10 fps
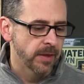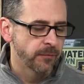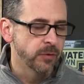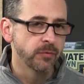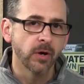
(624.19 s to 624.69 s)

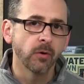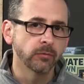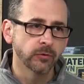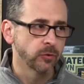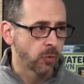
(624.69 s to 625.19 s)
if you
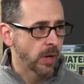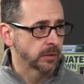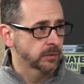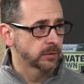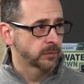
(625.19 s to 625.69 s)
don't do
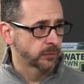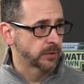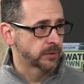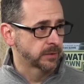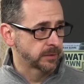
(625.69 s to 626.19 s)
quests,
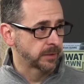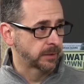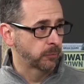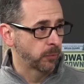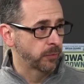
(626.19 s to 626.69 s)
for instance,
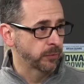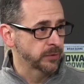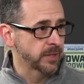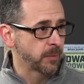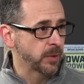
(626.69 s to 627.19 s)
like, well, the
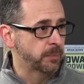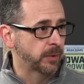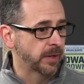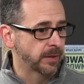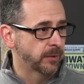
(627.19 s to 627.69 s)
first time we
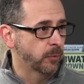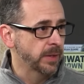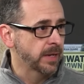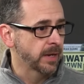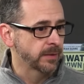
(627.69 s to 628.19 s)
played,
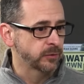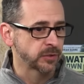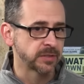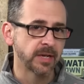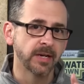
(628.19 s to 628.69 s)
we kind of
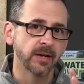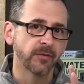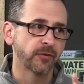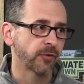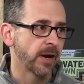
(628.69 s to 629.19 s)
just stayed
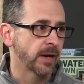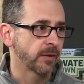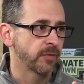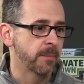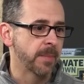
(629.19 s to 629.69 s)
on the
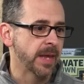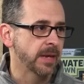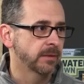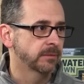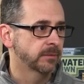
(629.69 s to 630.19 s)
track of the
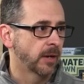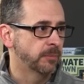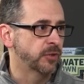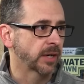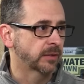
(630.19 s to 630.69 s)
main
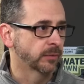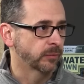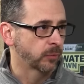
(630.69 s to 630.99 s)
objective,